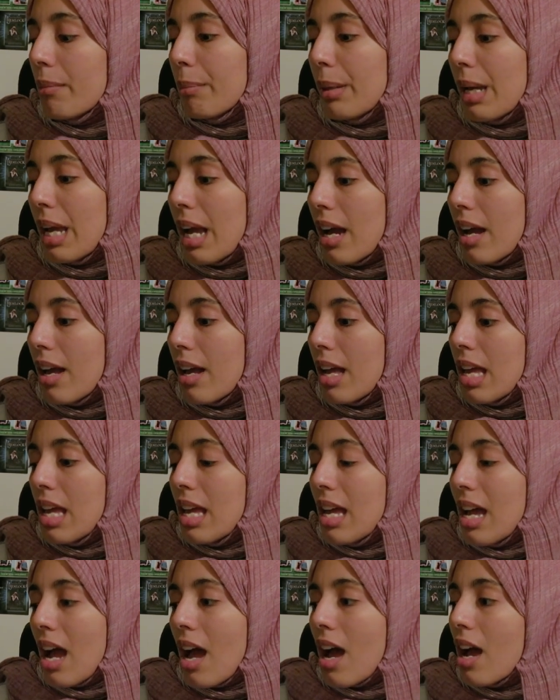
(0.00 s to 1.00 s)
but yeah,
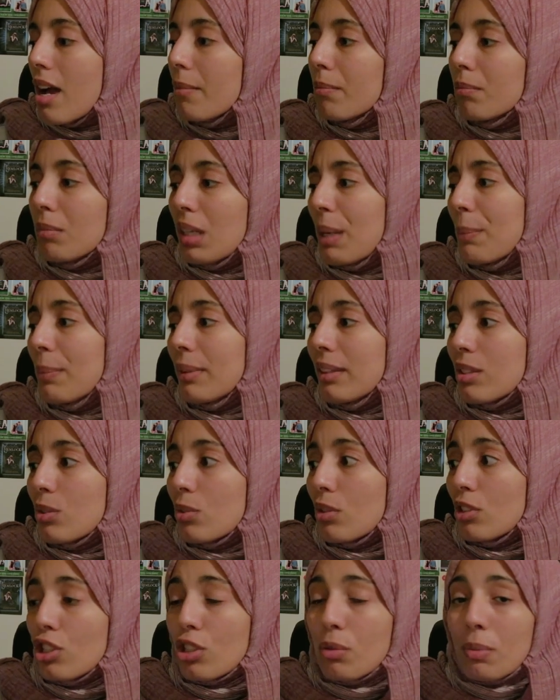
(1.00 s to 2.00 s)
I'm keeping
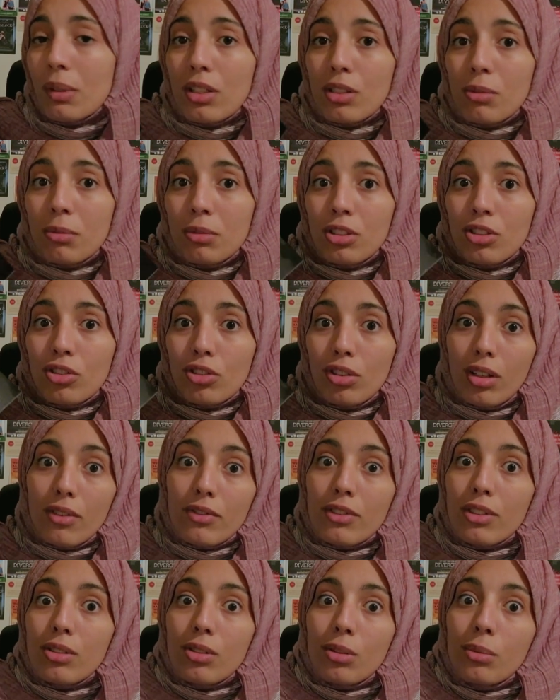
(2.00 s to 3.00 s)
this one just because my sister
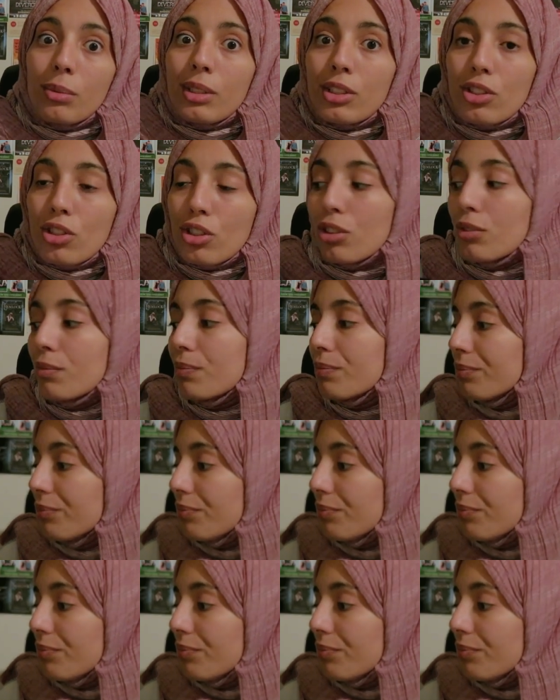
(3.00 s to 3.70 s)
loves it so much.